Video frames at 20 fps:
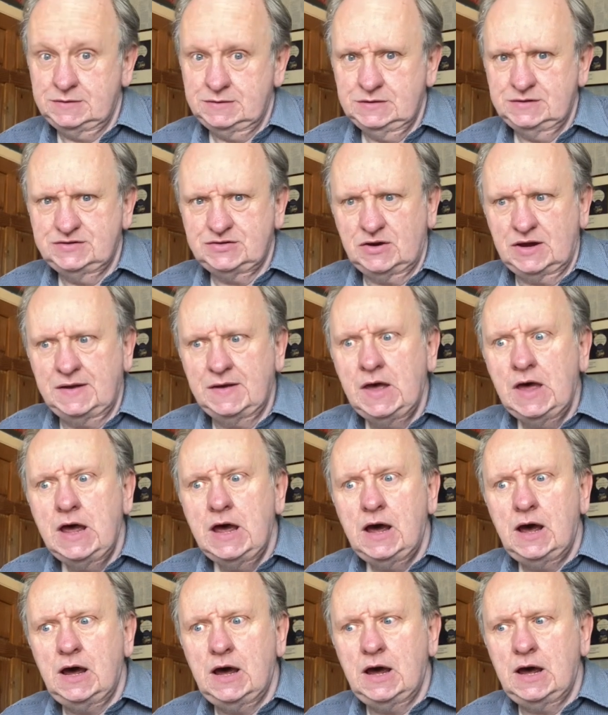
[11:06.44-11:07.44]
Sorry,
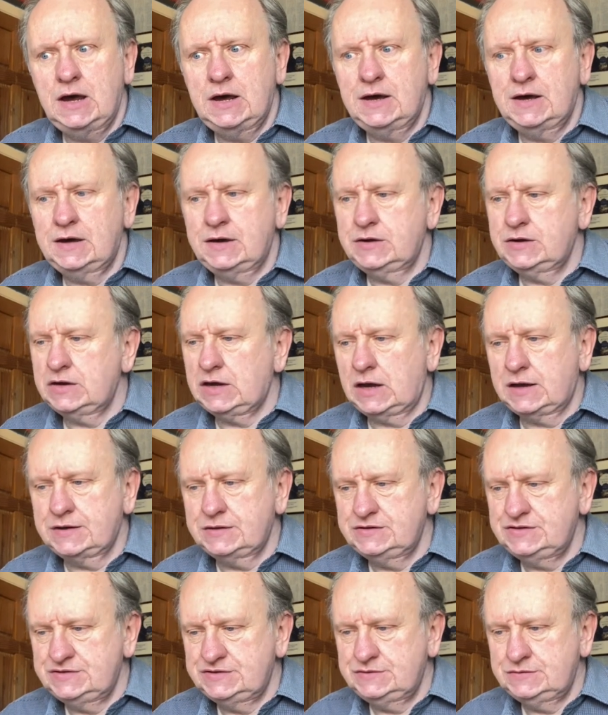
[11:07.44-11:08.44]

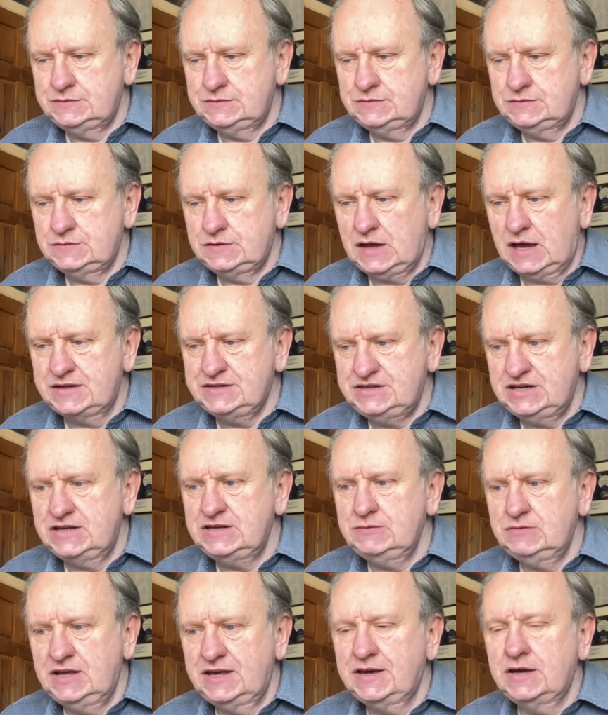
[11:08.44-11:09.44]
I
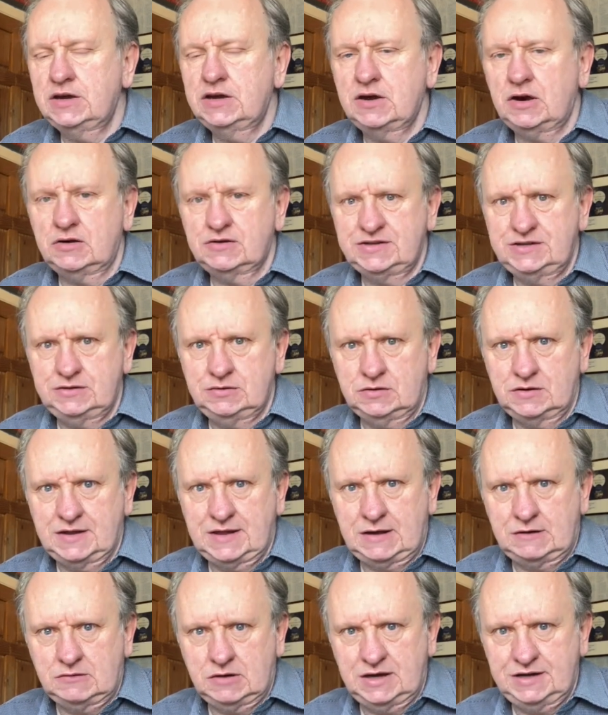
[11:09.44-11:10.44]
genuinely concocted all of
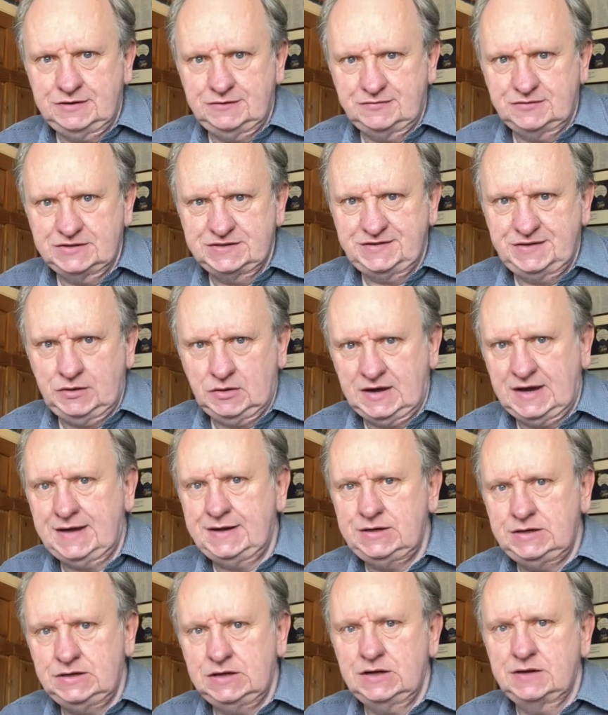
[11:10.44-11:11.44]
that right in front of you. I had
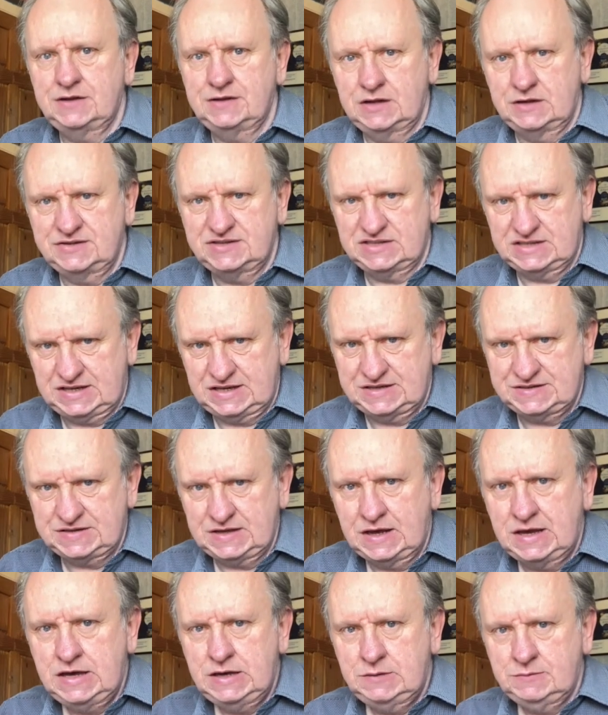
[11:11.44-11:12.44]
none of those ideas
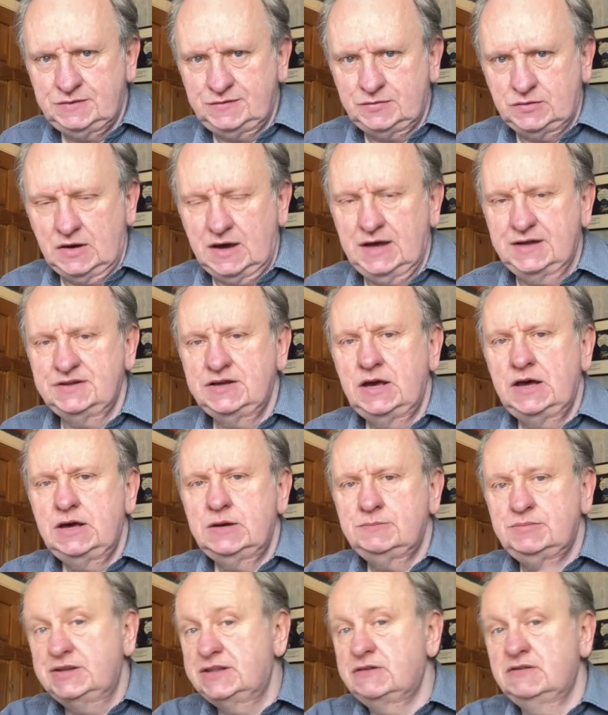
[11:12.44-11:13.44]
beforehand,
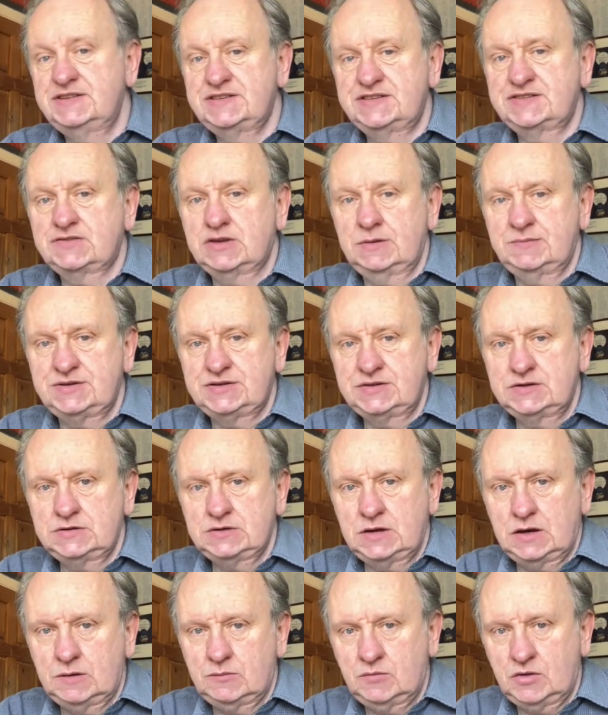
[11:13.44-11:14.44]
but there is a script
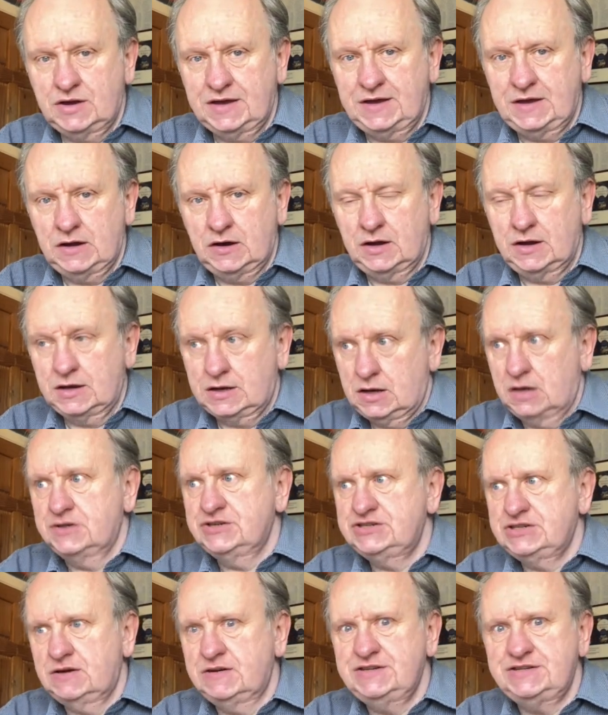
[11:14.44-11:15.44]
I'm working on. I can't
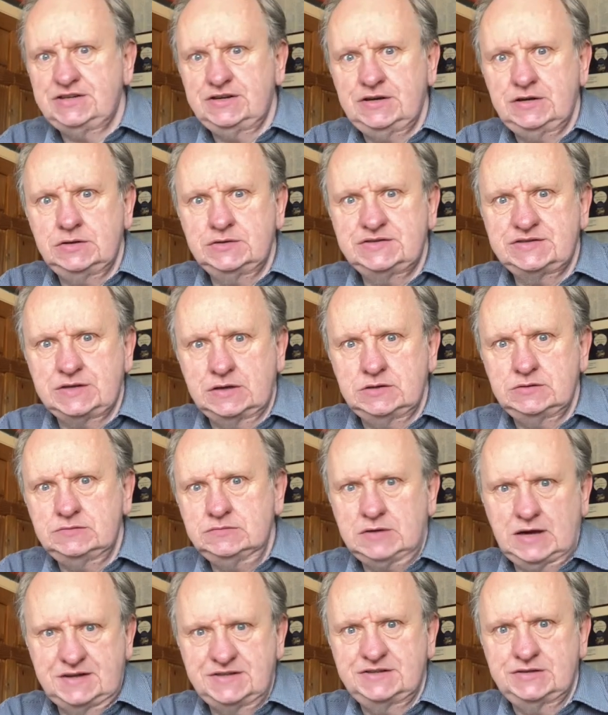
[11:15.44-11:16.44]
show it to you, so
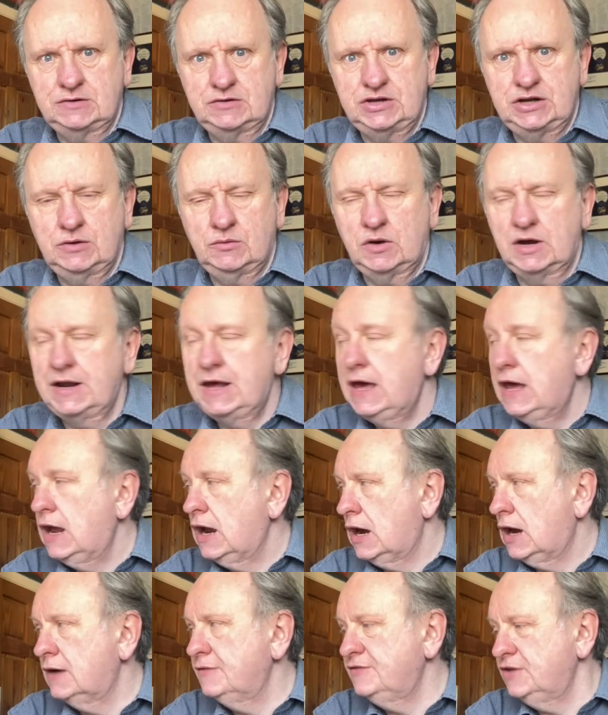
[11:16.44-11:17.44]
I had to do a new one.
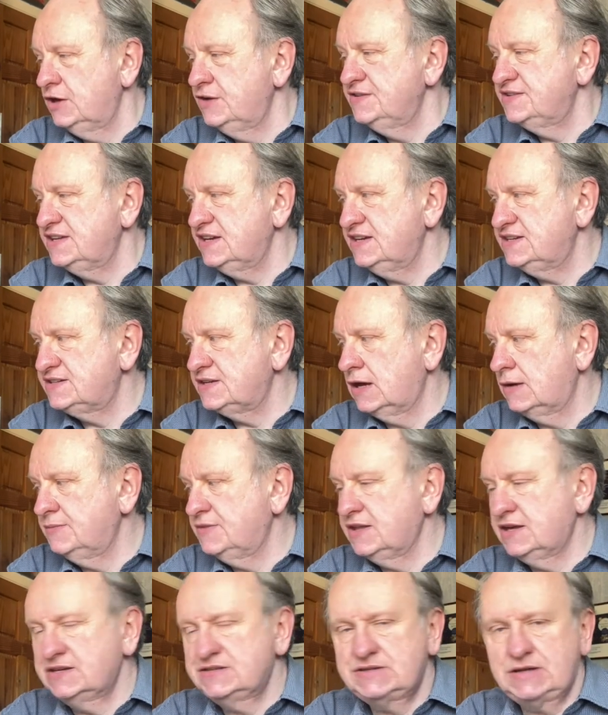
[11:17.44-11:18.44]
I've used these same
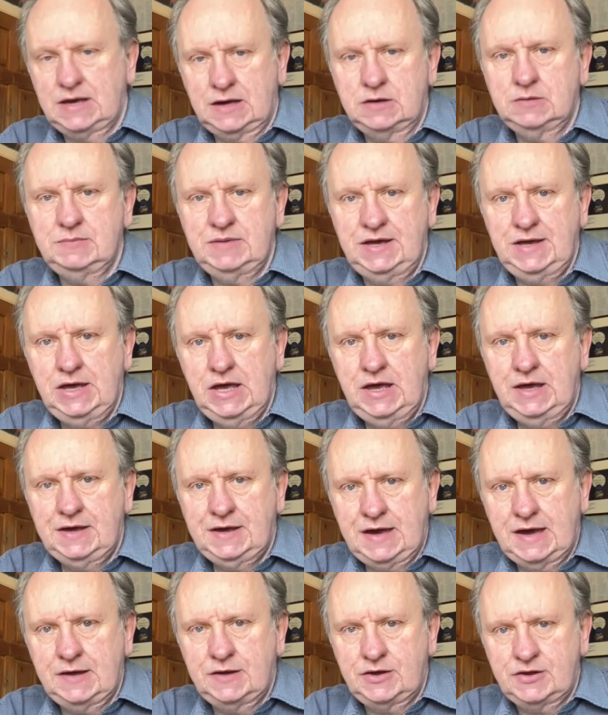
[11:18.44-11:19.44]
things to help me
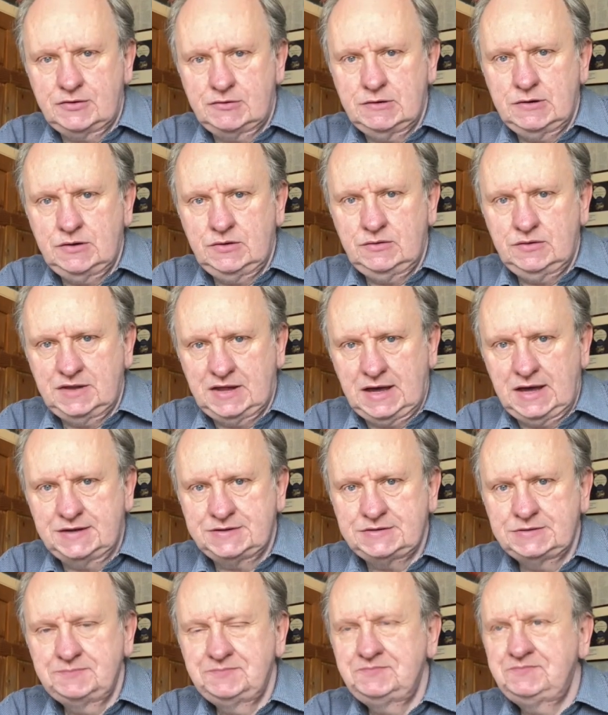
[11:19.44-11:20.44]
get through
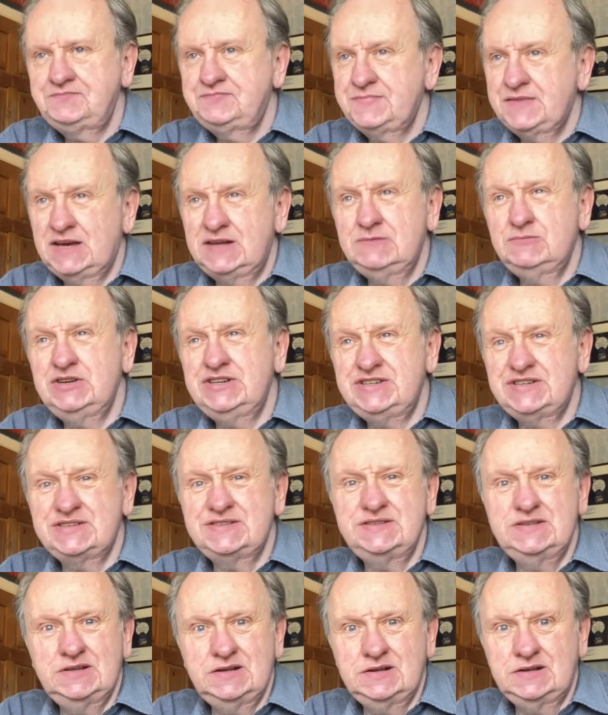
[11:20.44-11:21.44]
that. And we just
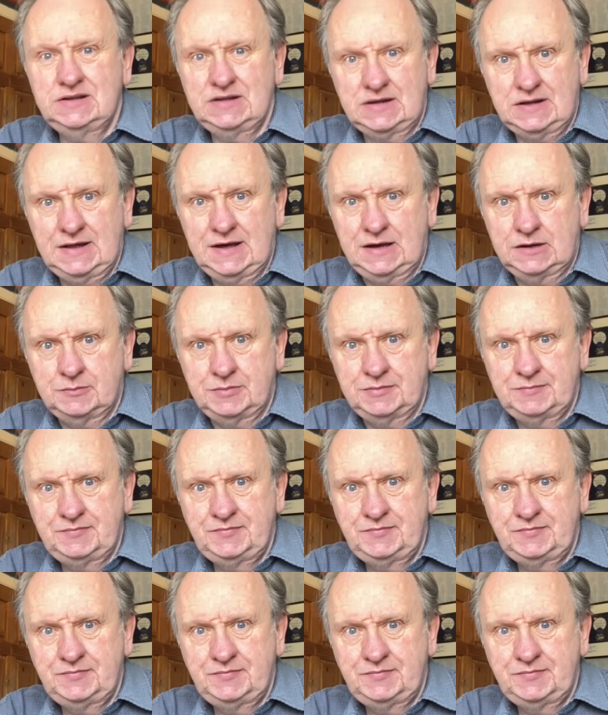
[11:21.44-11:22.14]
need a little help.